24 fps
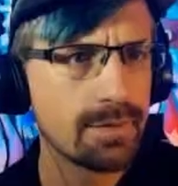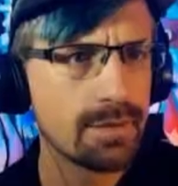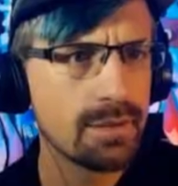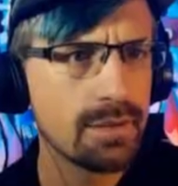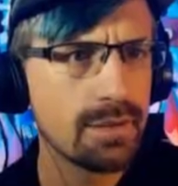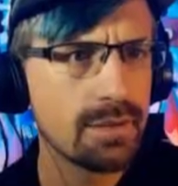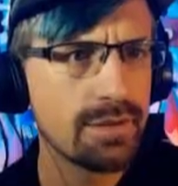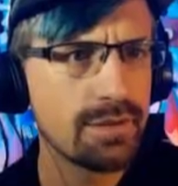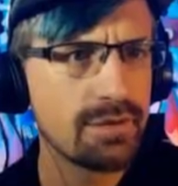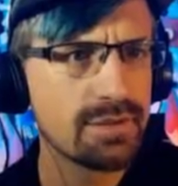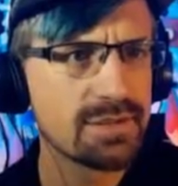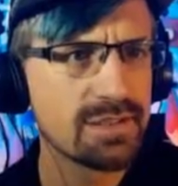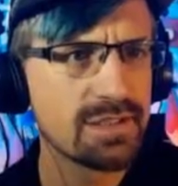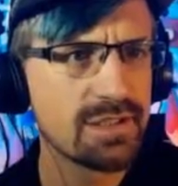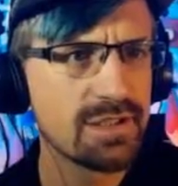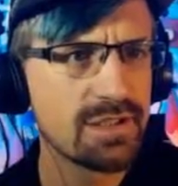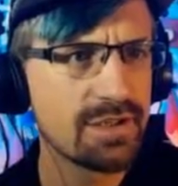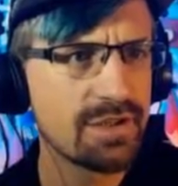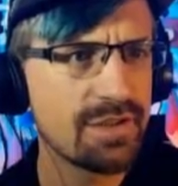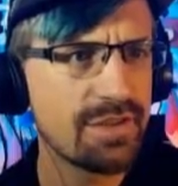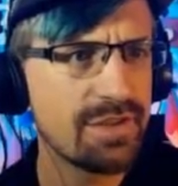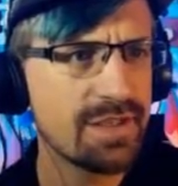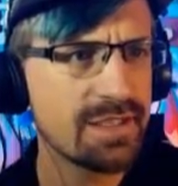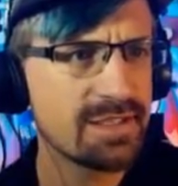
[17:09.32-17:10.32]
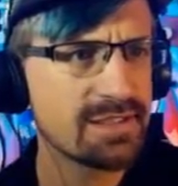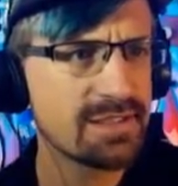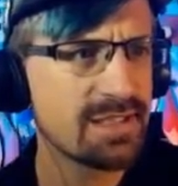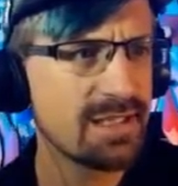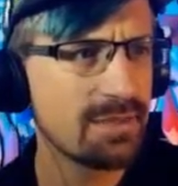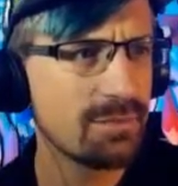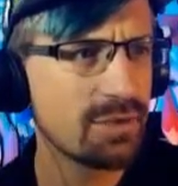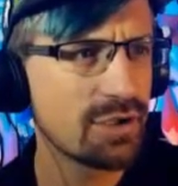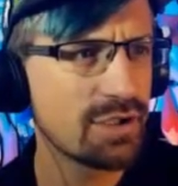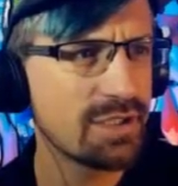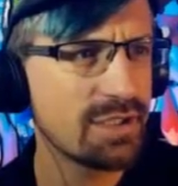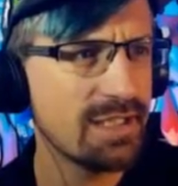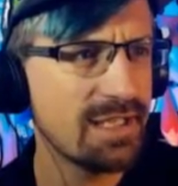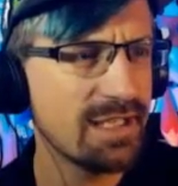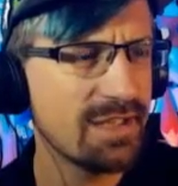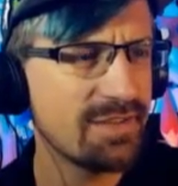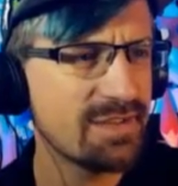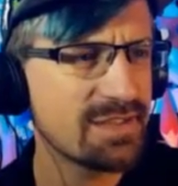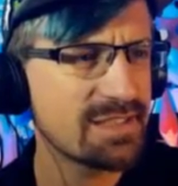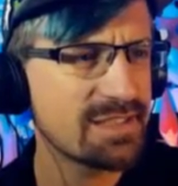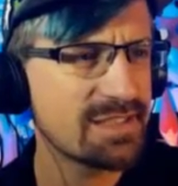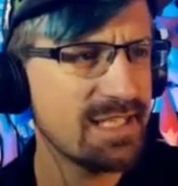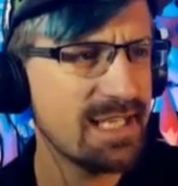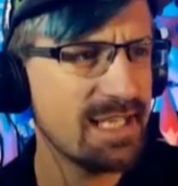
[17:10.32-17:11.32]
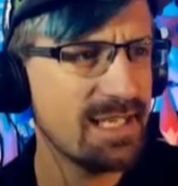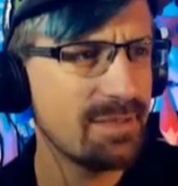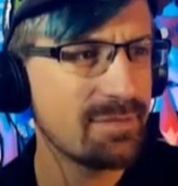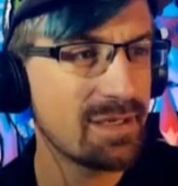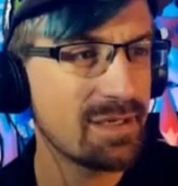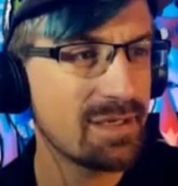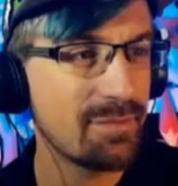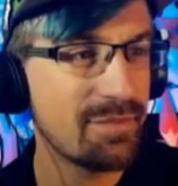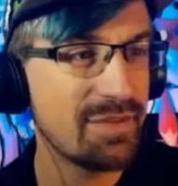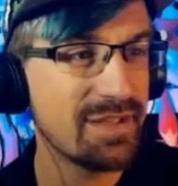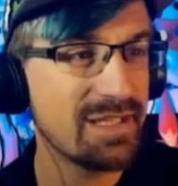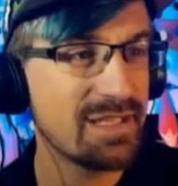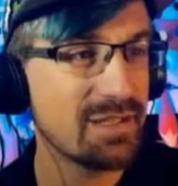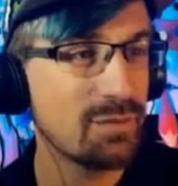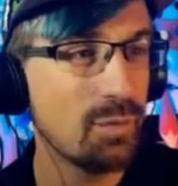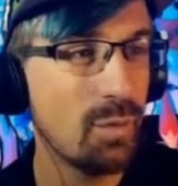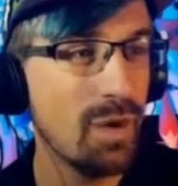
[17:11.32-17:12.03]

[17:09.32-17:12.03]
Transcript: There is a lot of things that I'm looking at in this game that I'm thinking,